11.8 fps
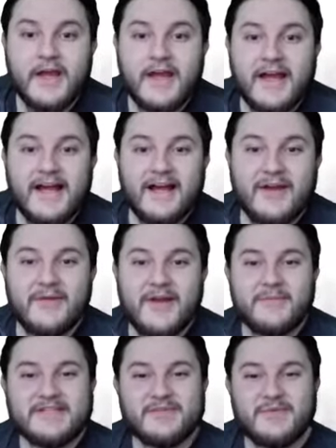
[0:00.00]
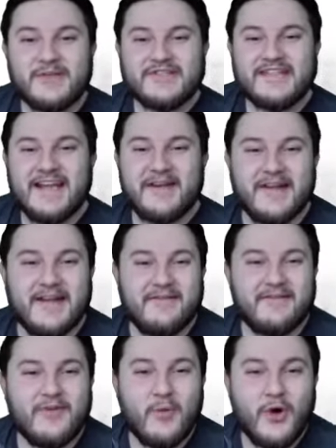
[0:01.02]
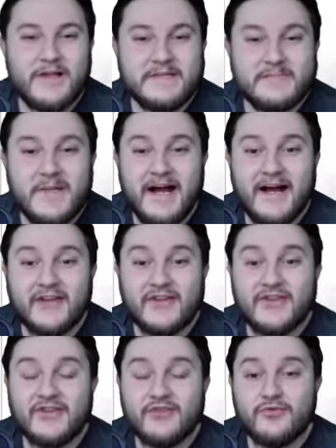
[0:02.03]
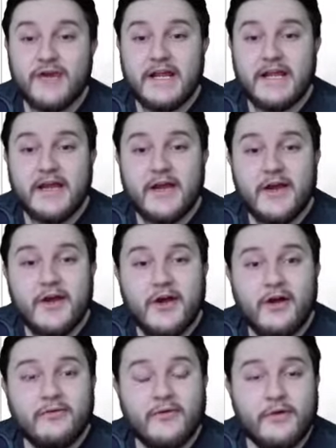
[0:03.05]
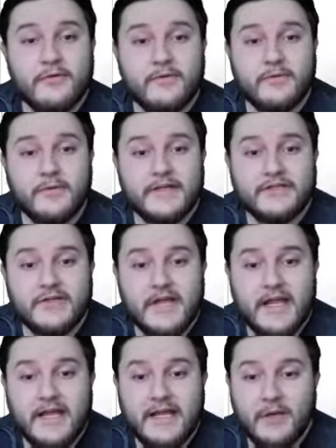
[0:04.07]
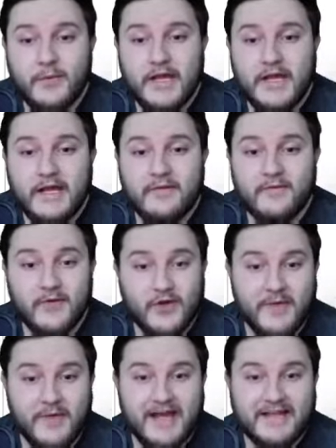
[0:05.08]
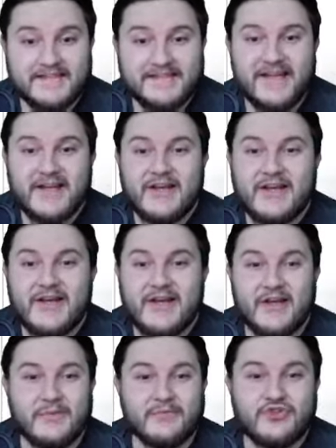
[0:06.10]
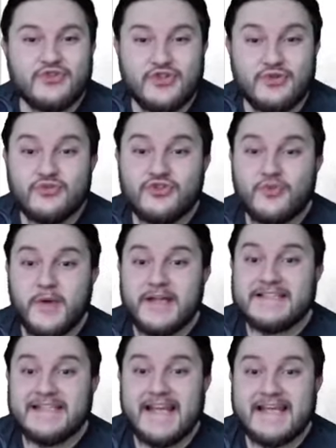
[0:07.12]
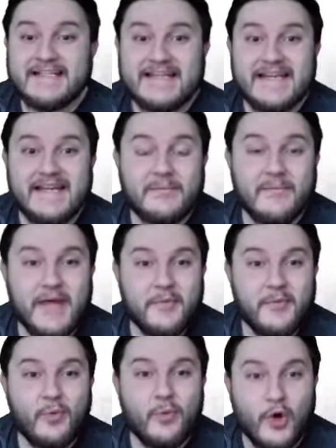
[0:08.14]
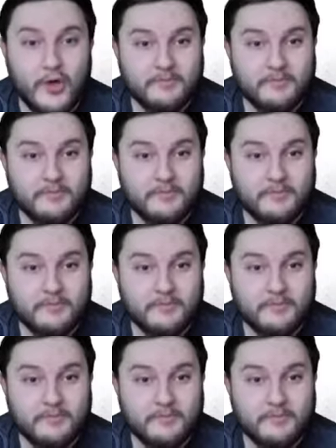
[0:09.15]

Hello there, Mr. Wilson here again for what is part three of going through this AQA further maths June 2018 paper one.